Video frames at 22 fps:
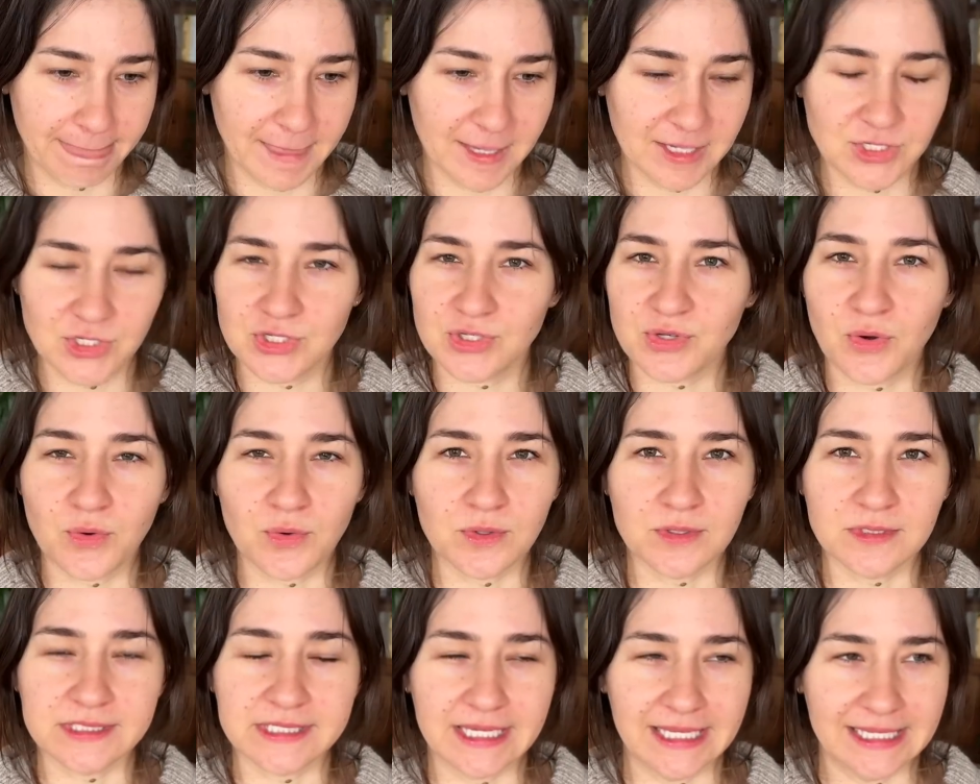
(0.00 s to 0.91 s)
It's just
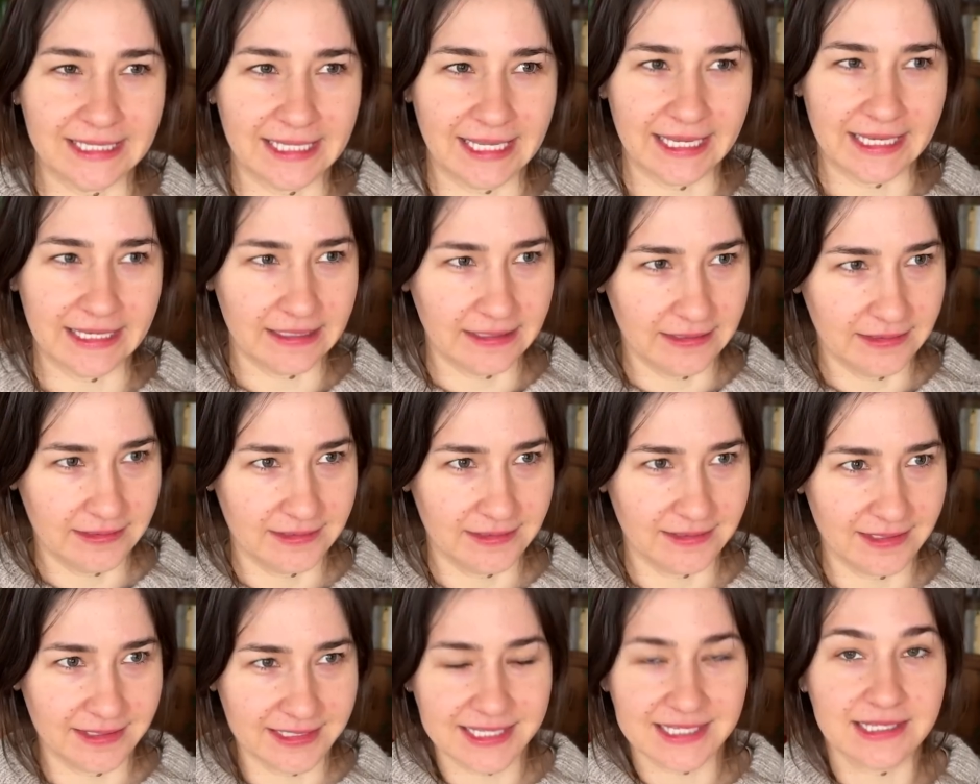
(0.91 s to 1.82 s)
old and like,
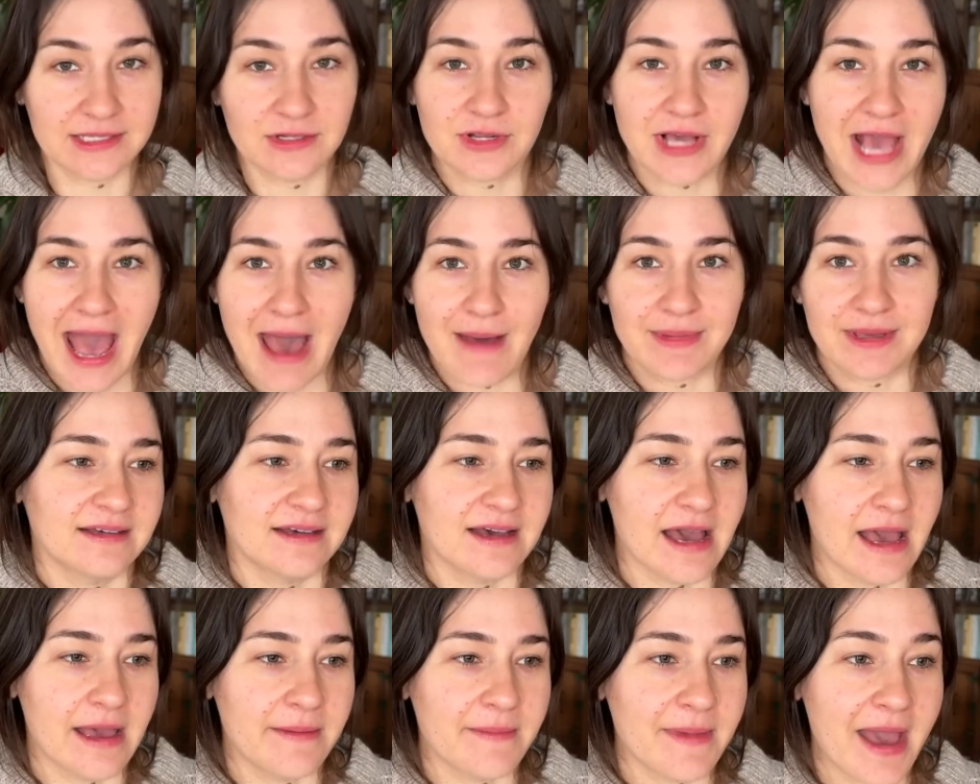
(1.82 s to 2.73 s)
it's a little cabin.
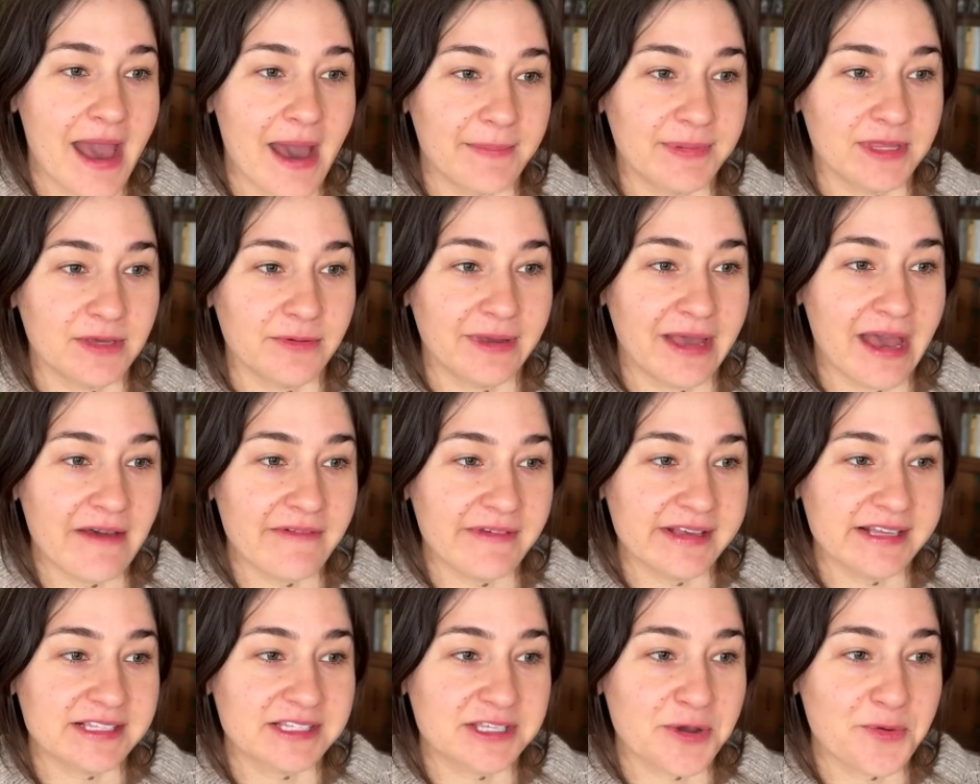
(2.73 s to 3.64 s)
I am happy that we have
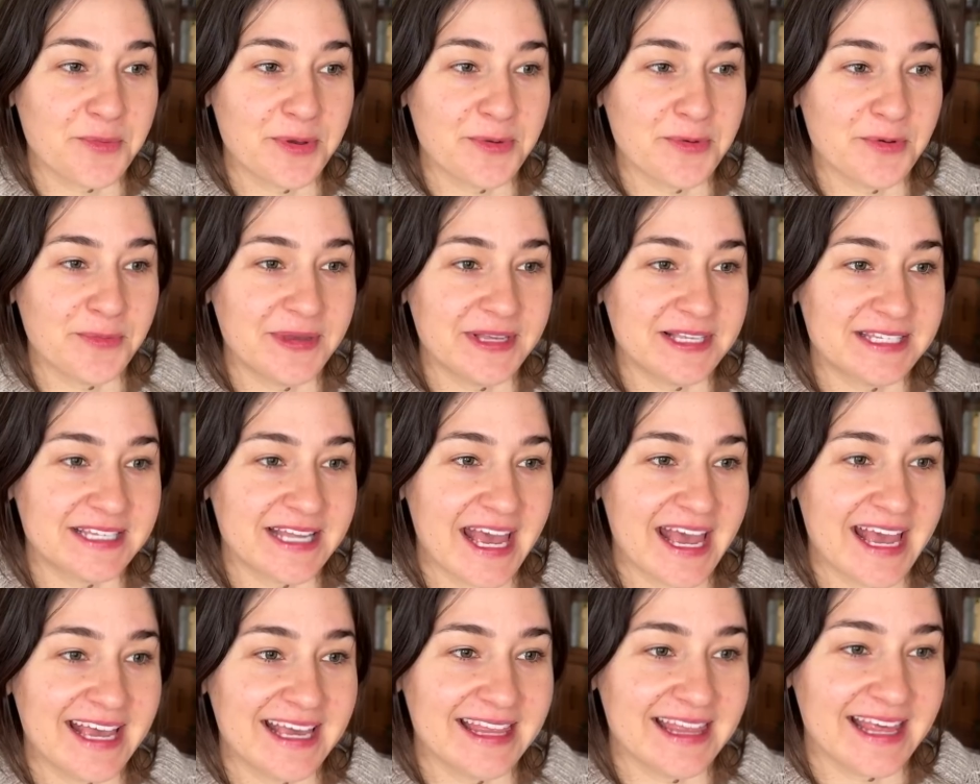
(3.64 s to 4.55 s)
it, so we will be
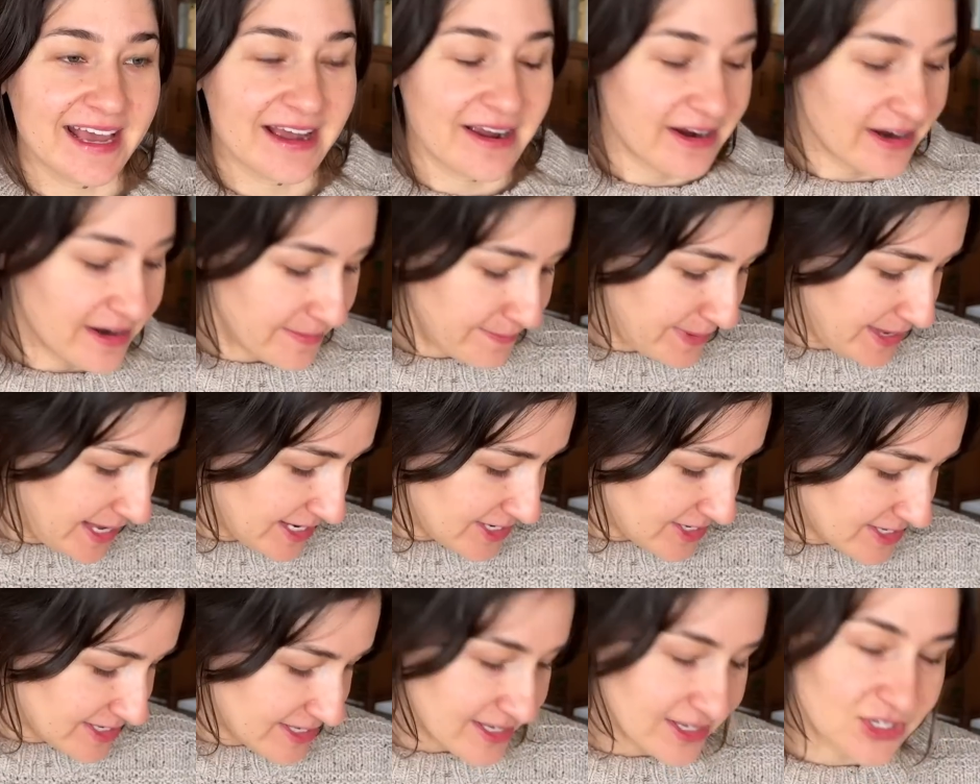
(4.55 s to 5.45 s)
staying there.
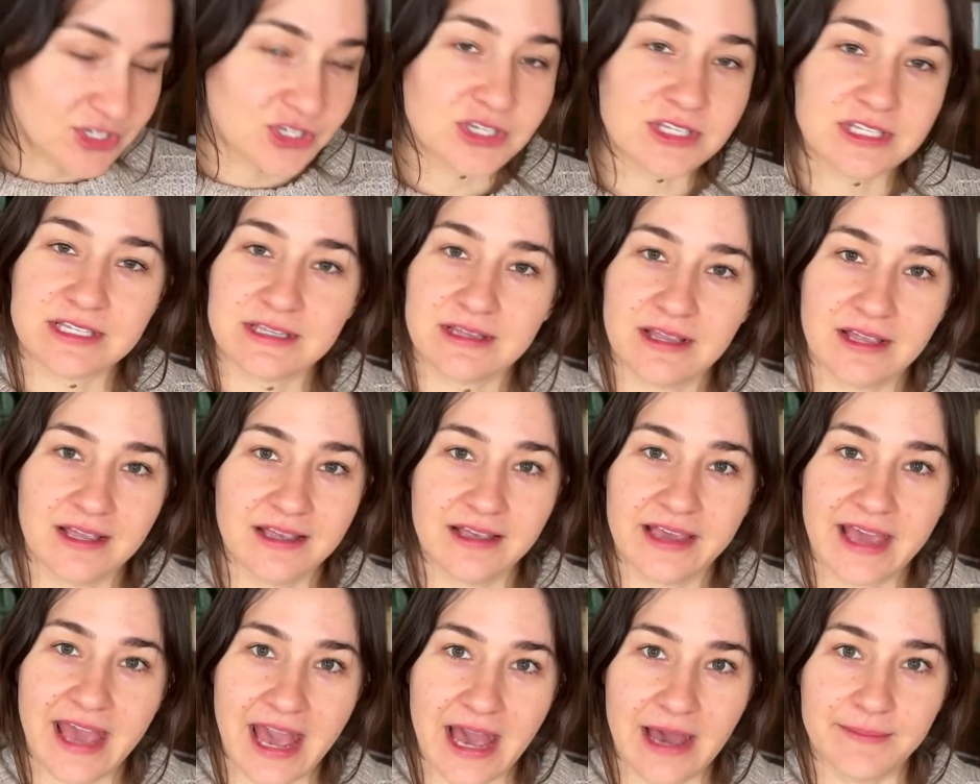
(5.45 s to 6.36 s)
Peaches is just
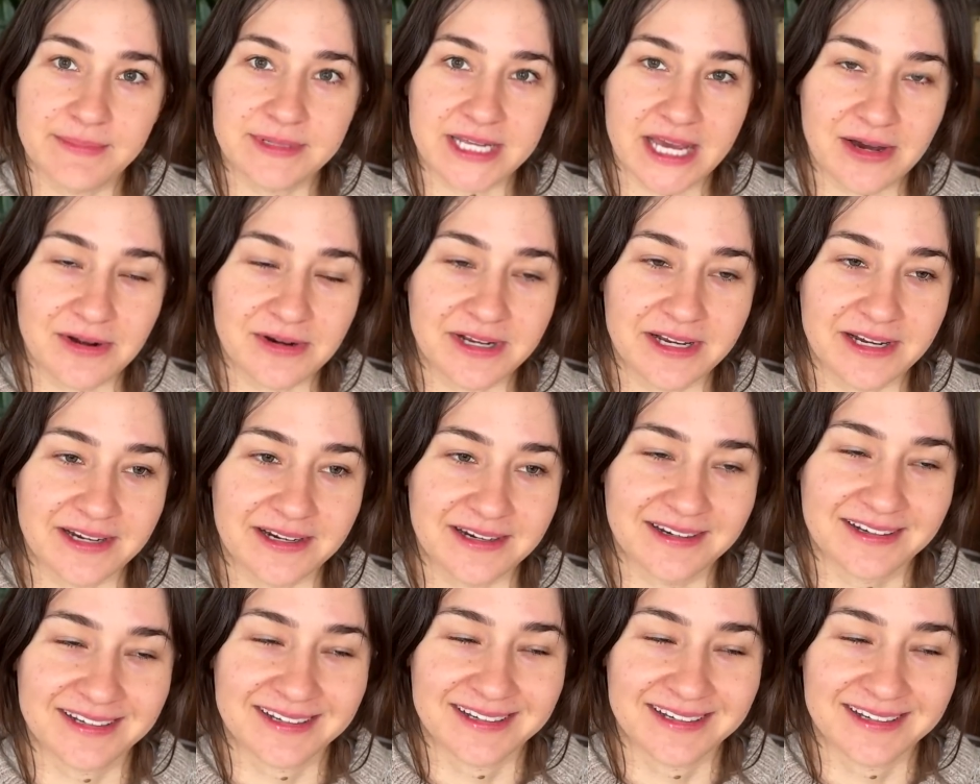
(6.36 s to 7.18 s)
camped out here.